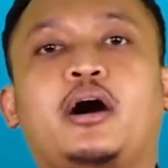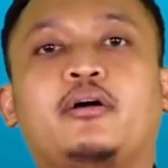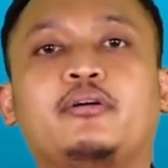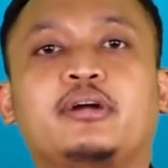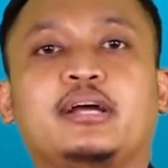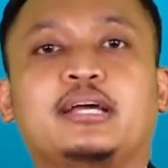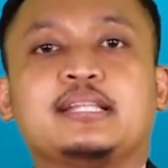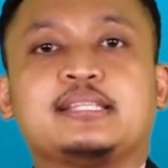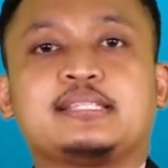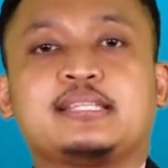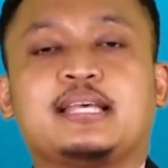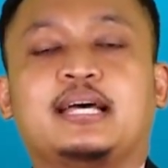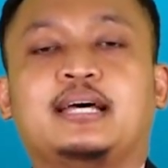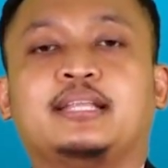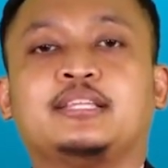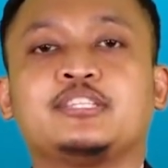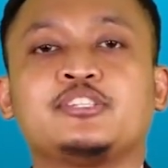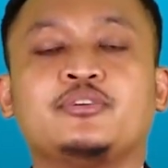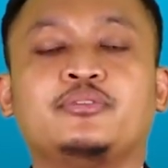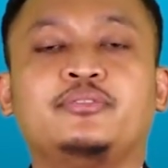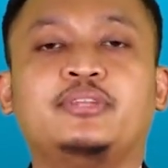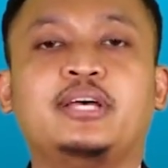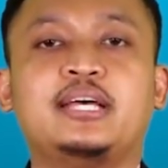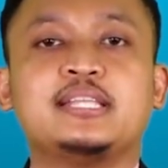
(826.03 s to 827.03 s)
All right,
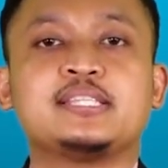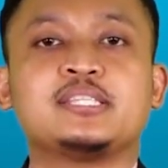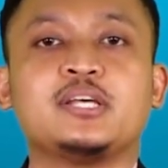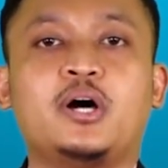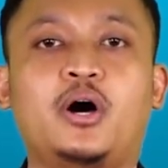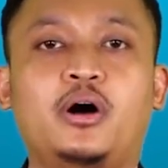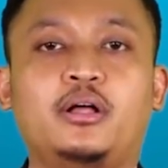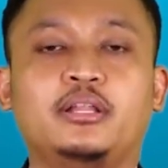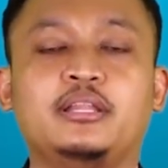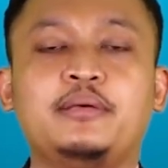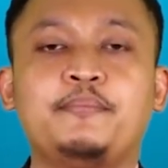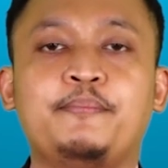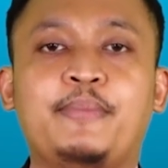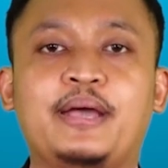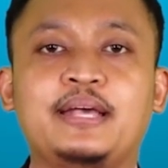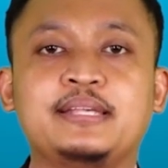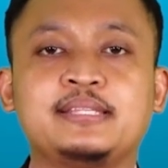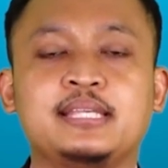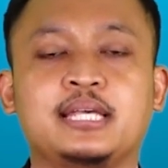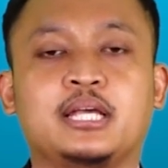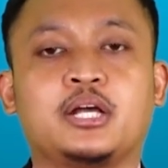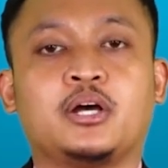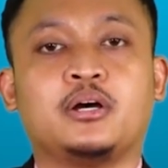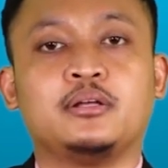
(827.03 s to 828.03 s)
so that's all the
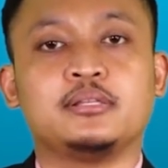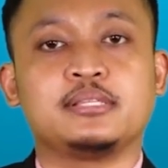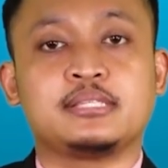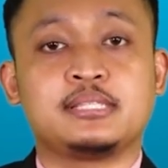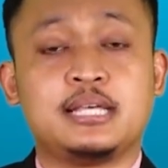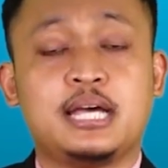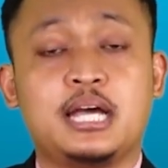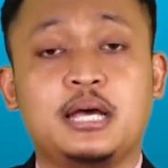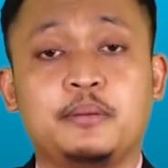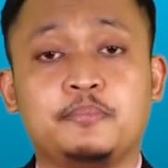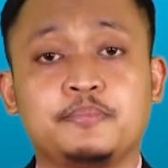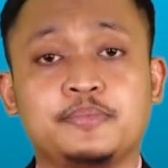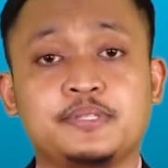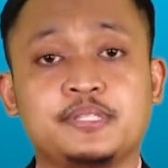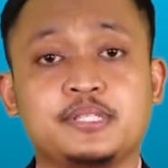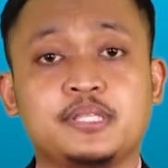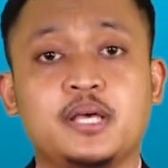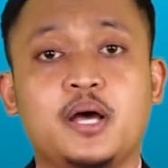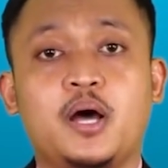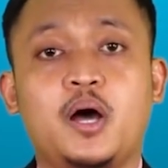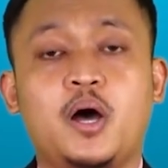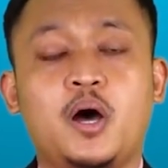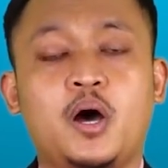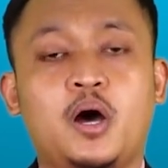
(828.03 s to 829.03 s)
basic concepts
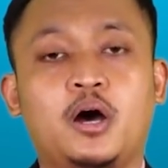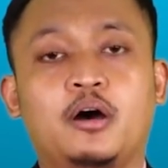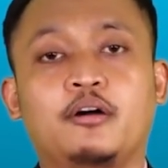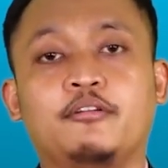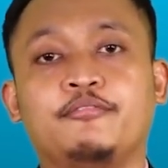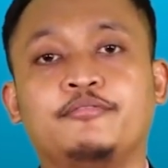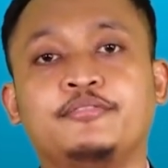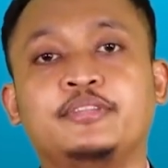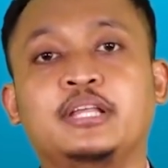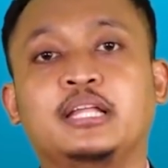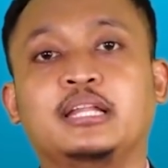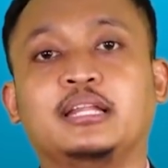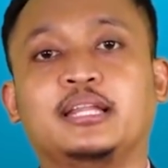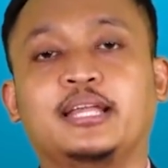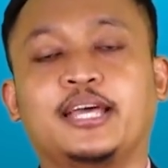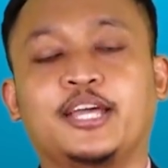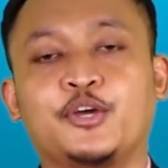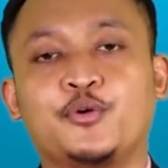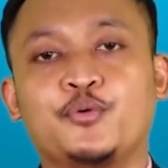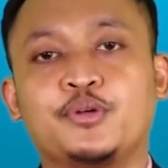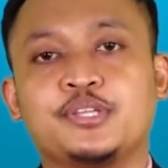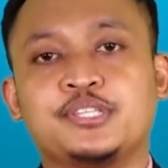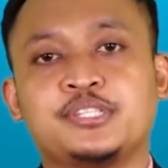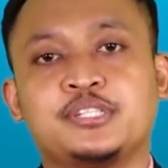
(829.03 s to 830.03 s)
of the
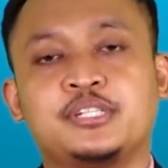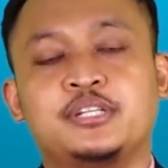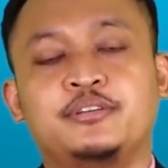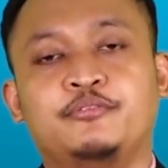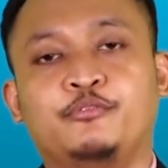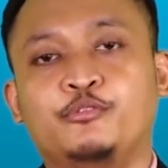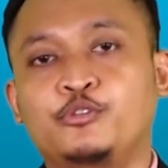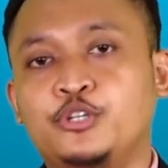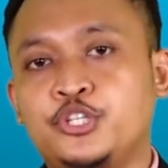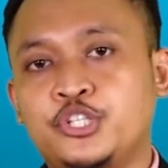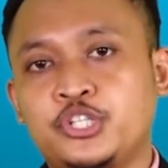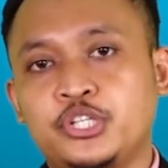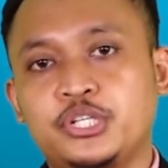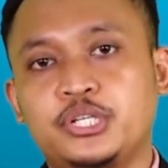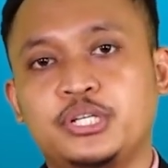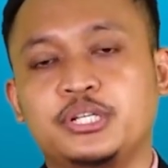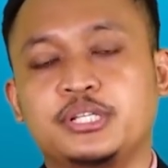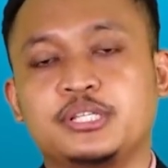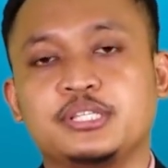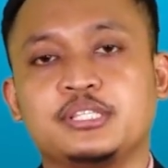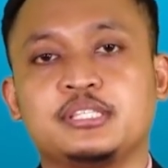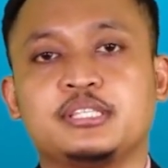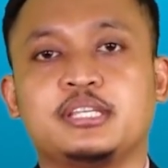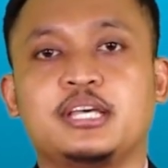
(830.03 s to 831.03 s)
language
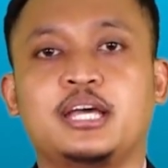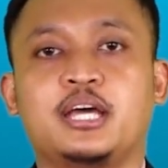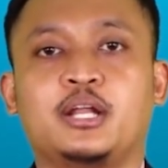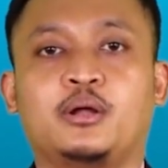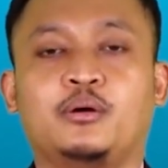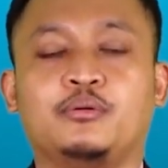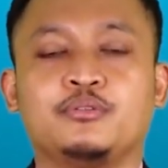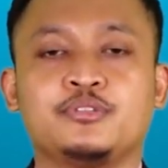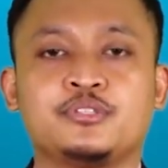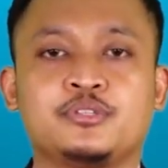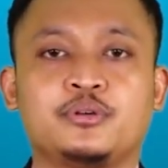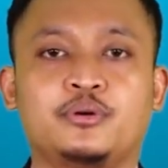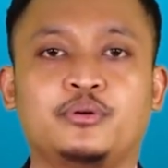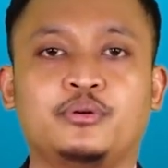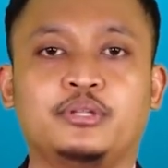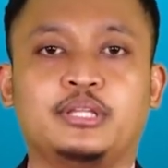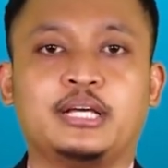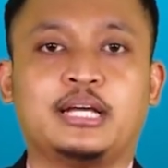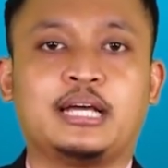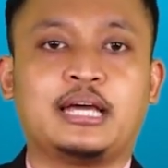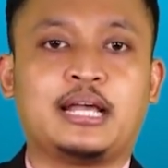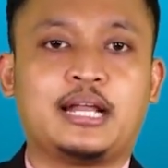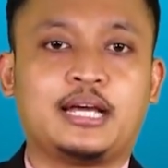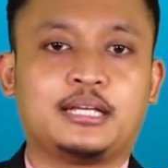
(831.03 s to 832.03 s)
diffusions and also
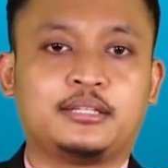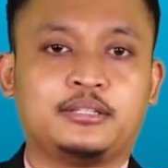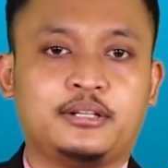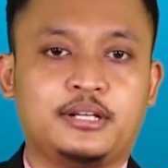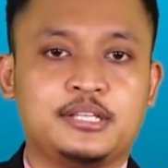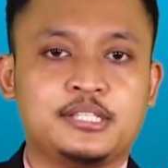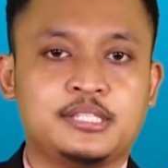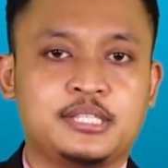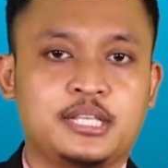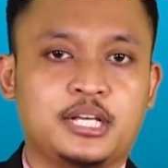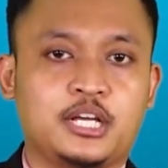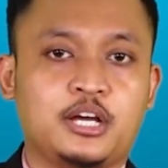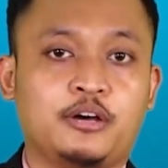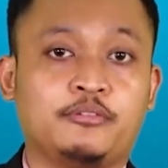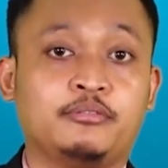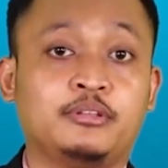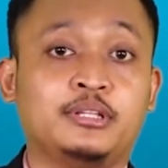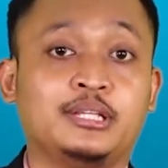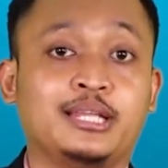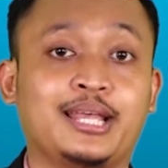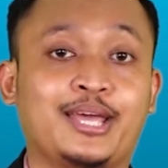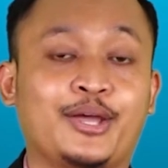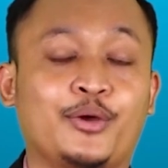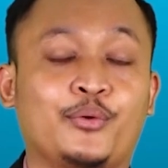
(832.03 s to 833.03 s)
the characteristic of
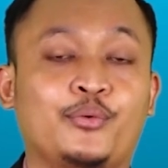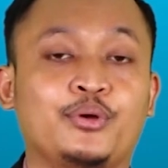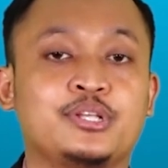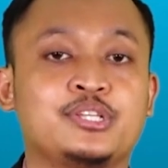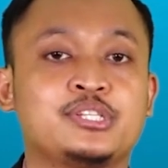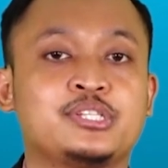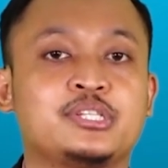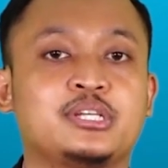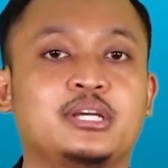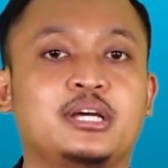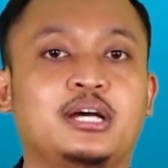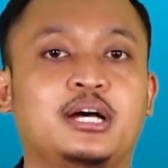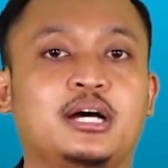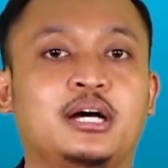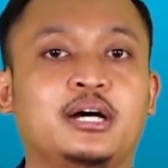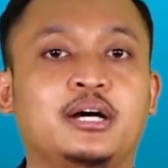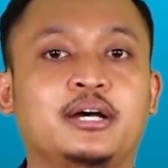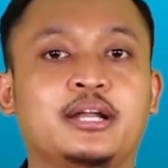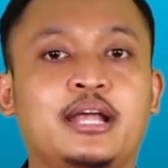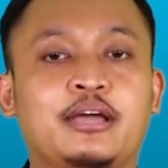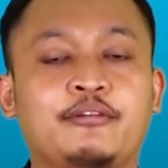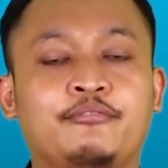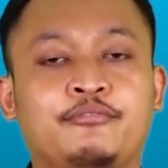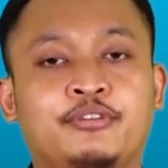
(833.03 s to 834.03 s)
language
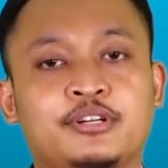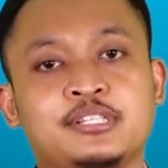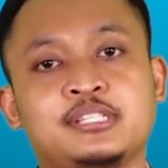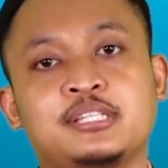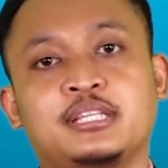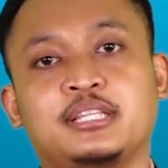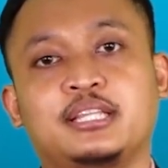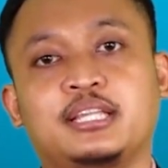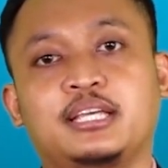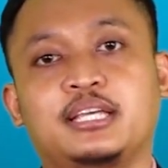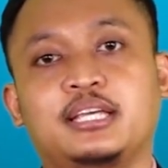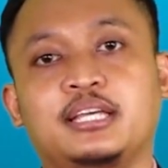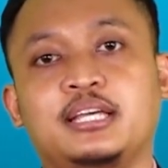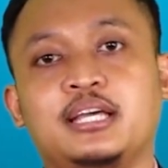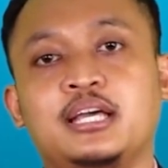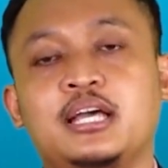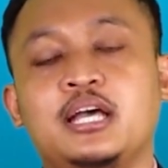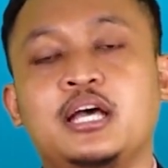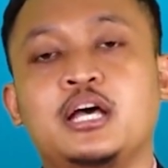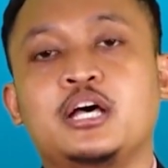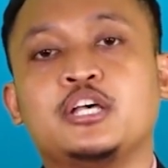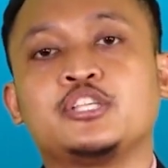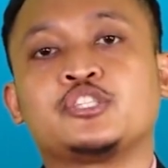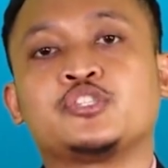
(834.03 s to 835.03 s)
diversity.
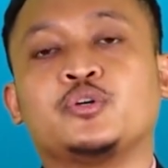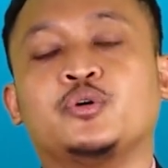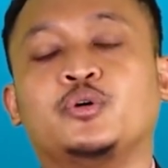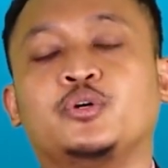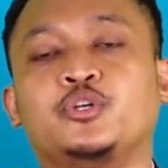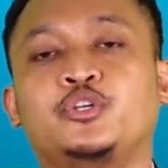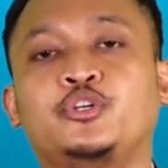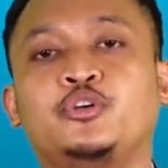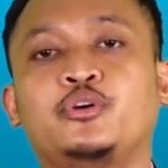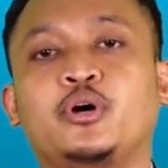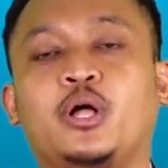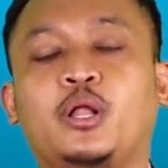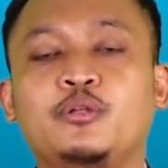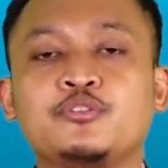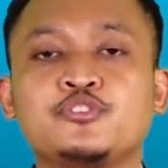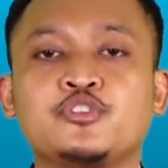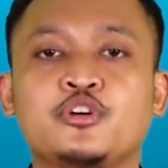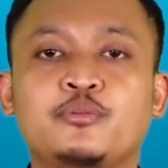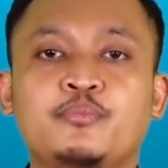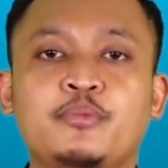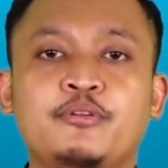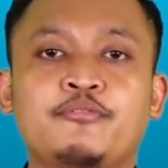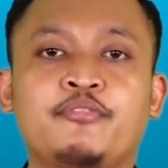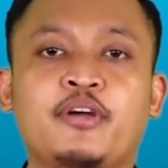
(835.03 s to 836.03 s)
So you
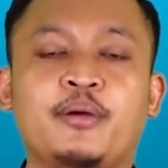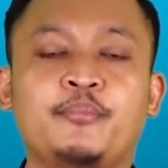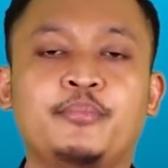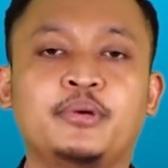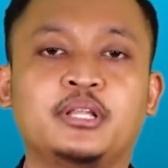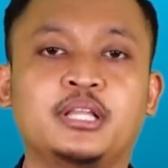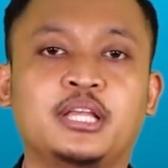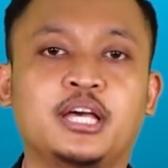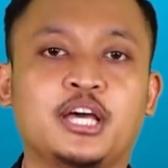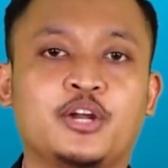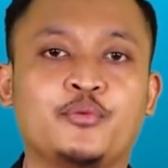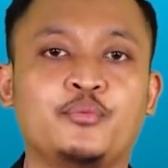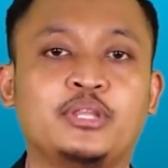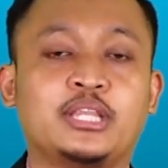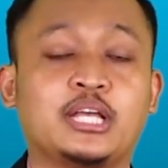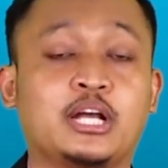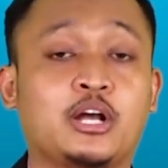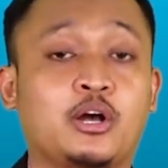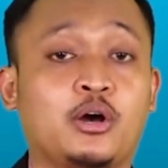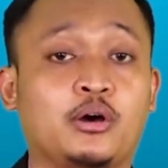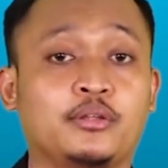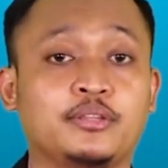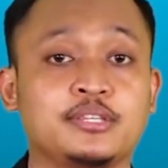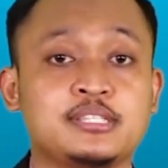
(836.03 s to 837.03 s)
also be familiar with the
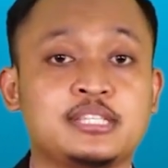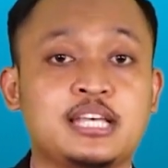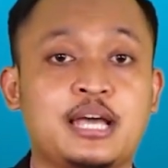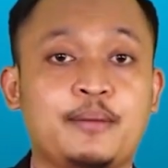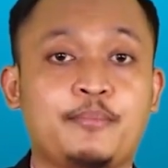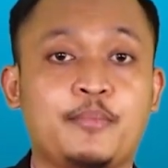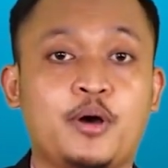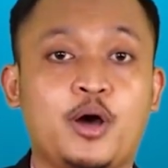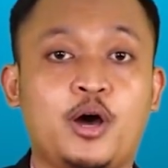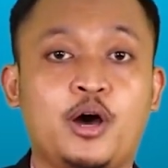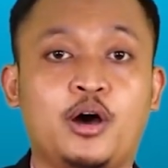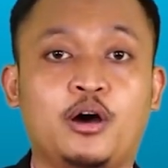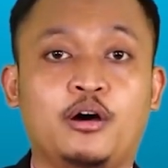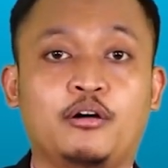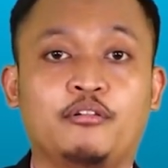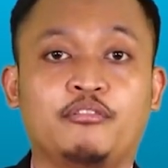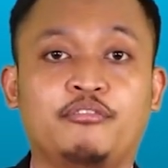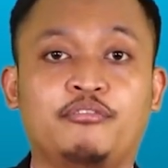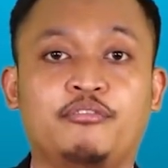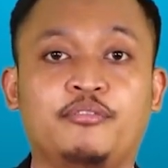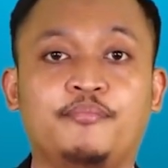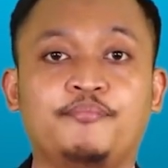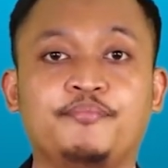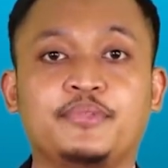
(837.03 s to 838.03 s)
concept of
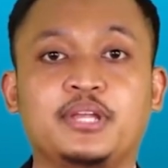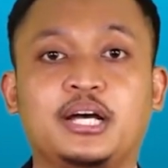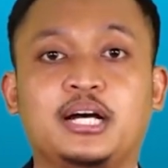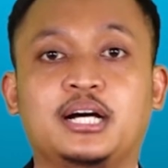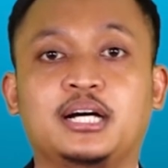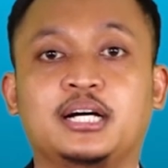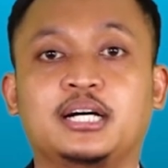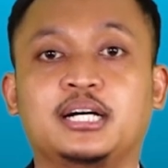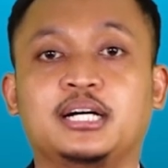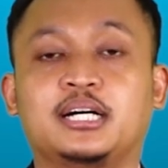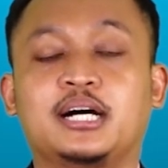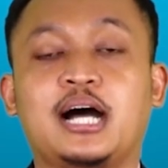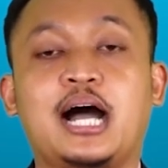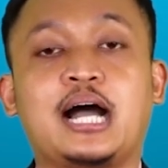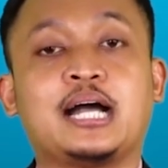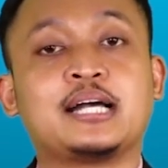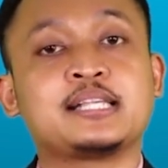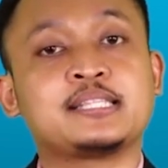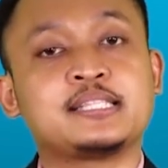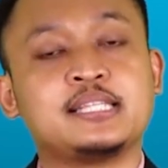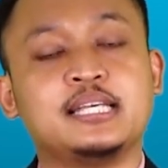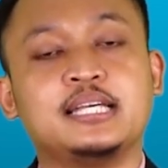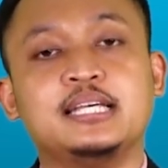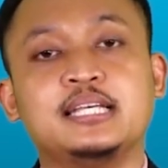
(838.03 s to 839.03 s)

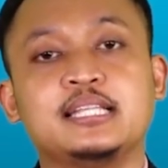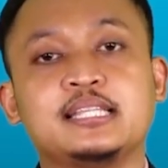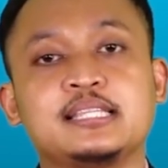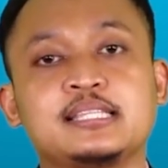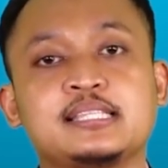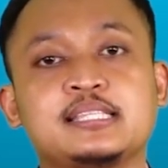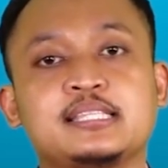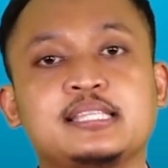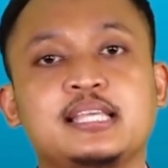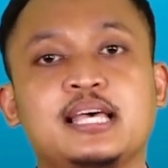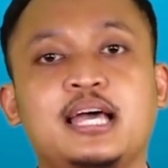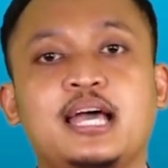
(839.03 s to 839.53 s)
accents